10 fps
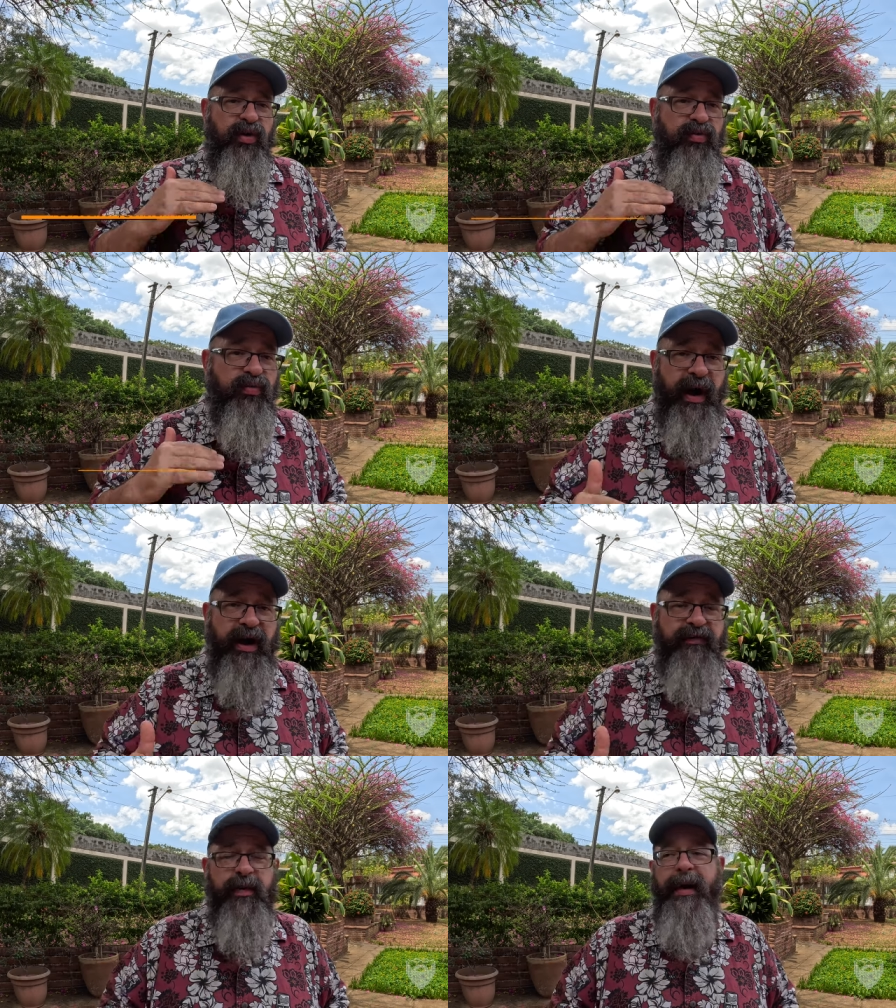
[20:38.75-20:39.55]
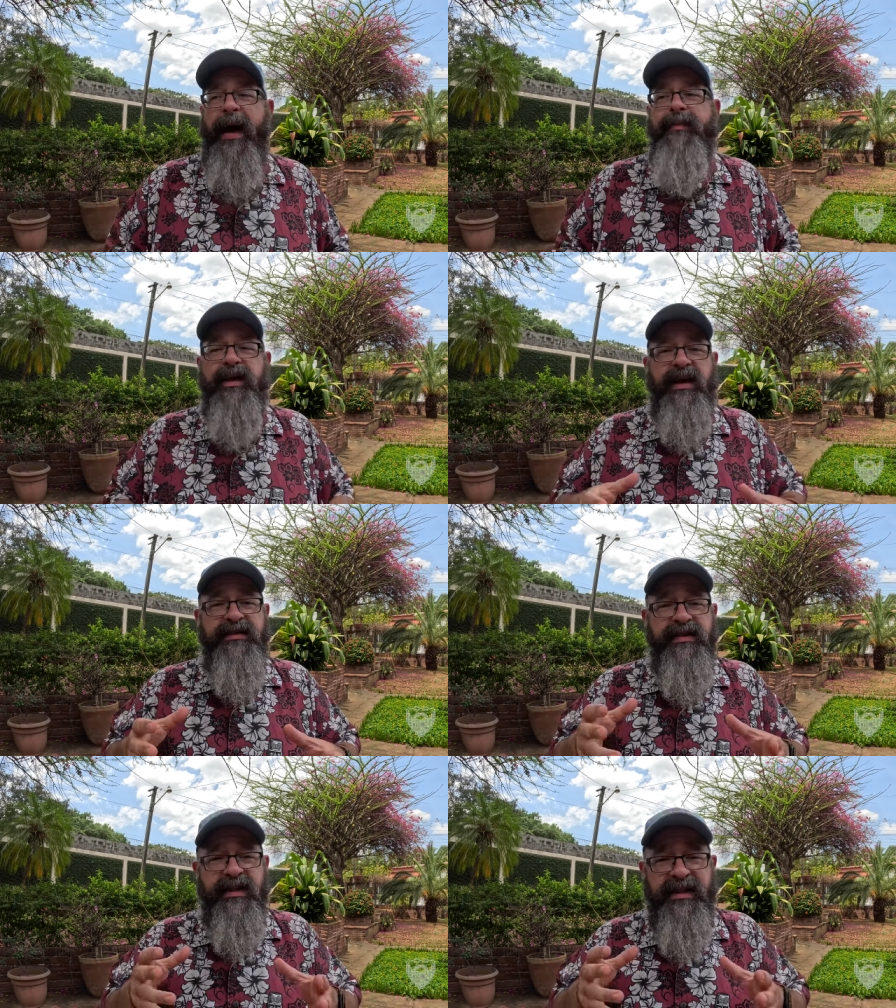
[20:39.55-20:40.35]
right off the bat
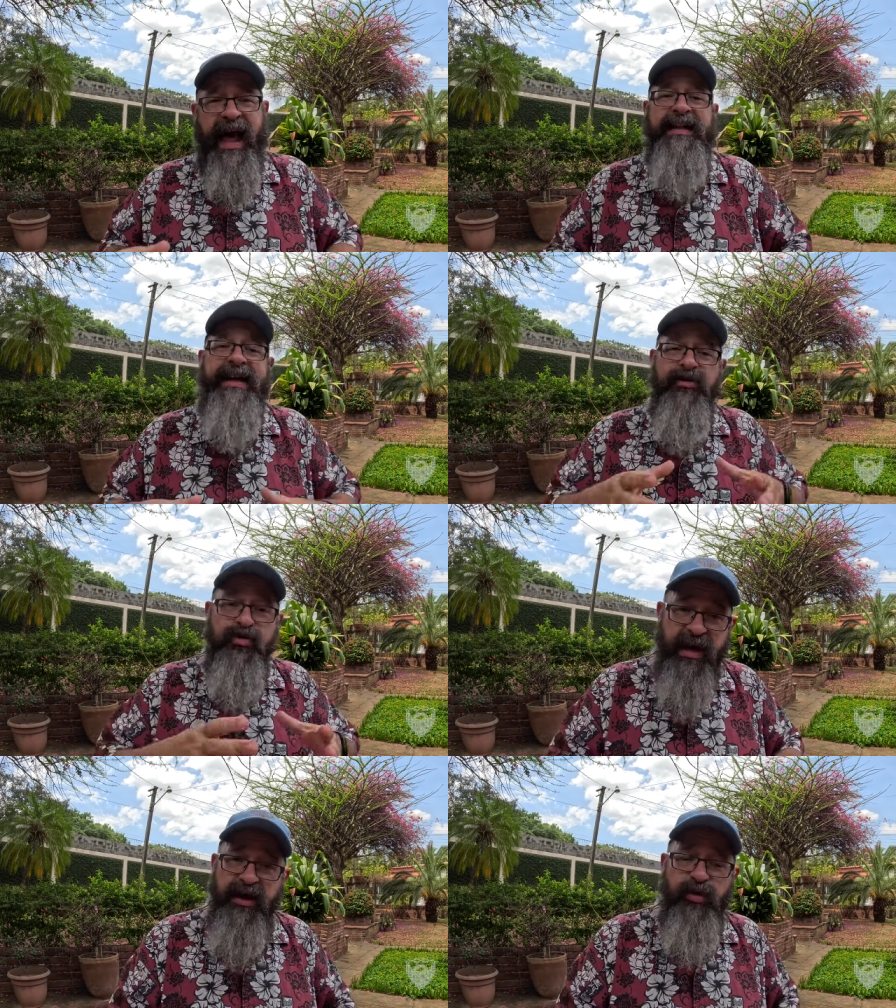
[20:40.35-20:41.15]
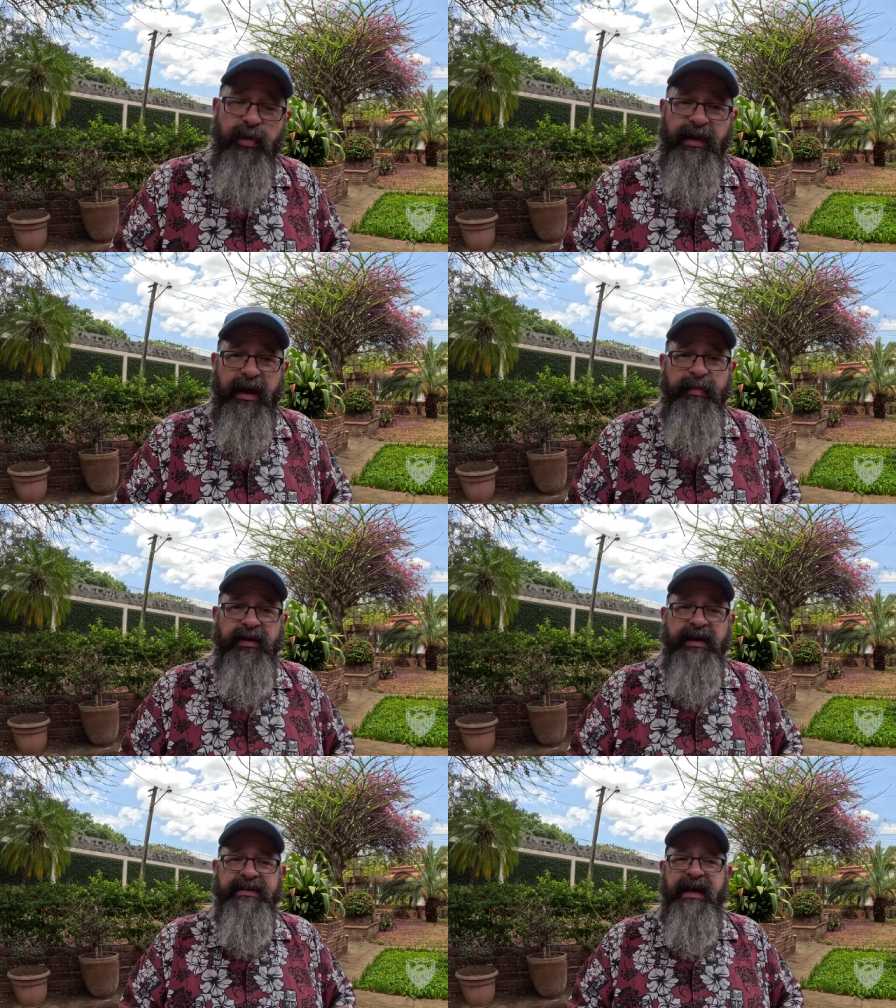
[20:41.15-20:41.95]
because that's how you get your
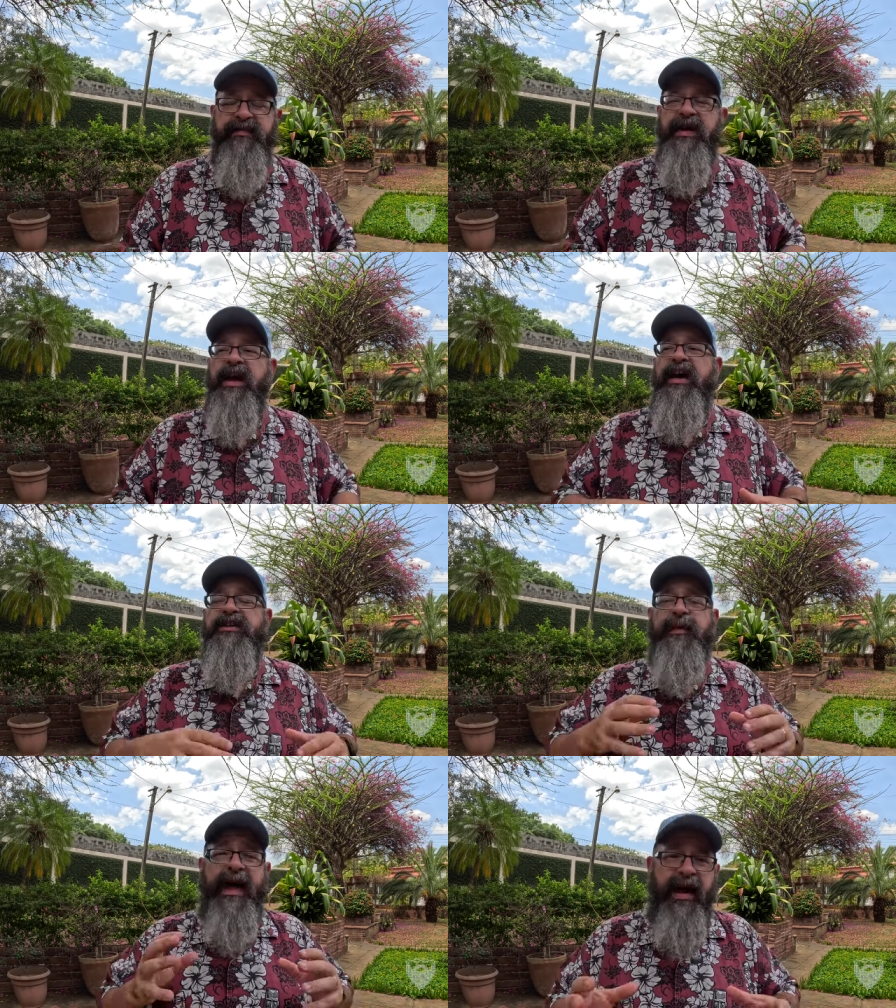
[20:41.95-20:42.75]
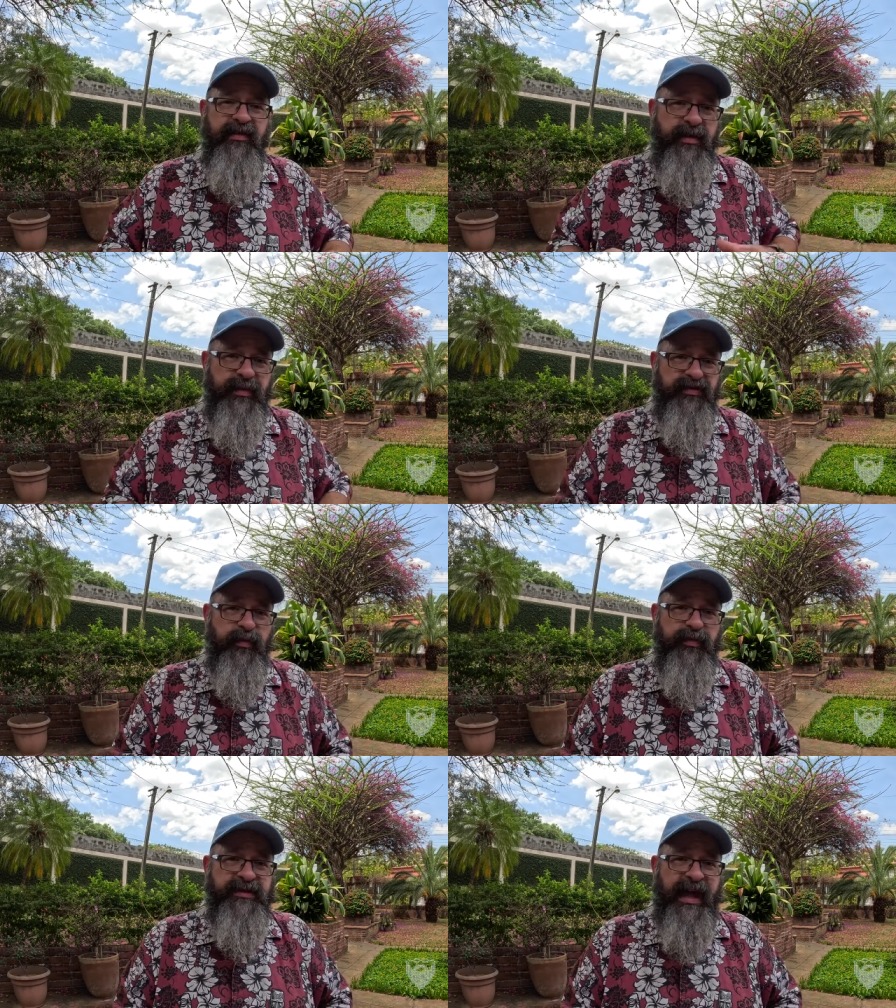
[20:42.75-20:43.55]
reliability and safety is by having them be
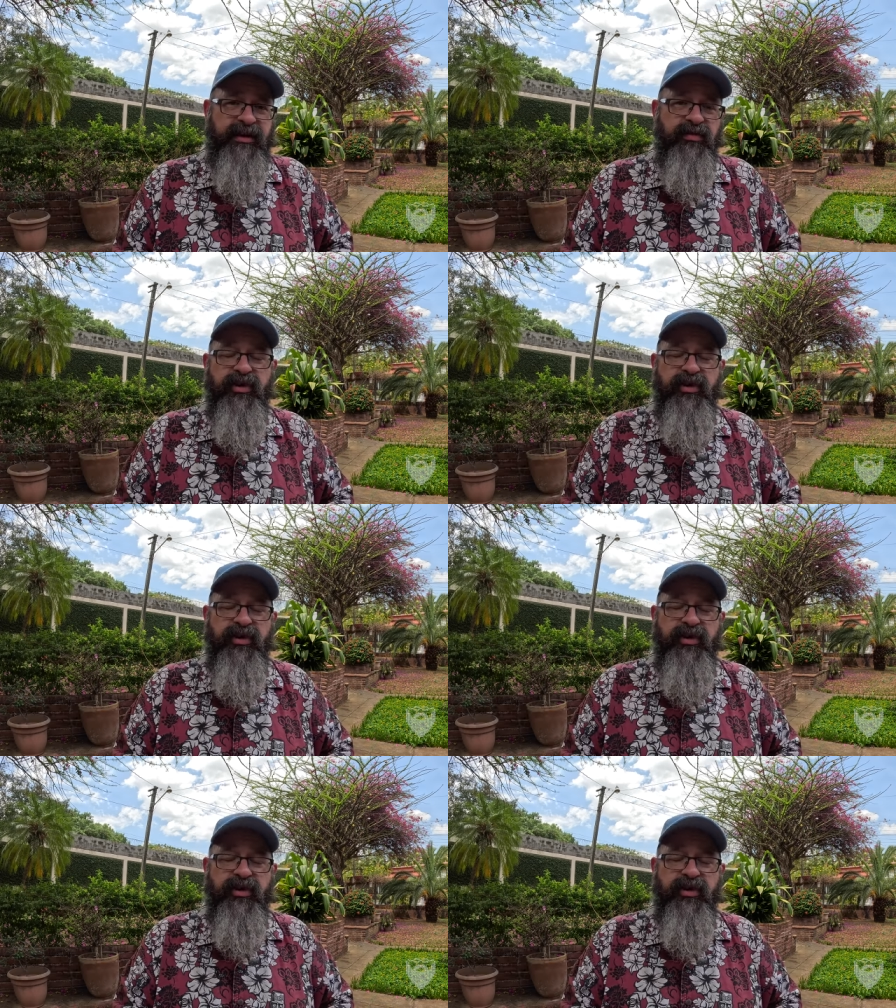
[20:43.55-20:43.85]
super standard.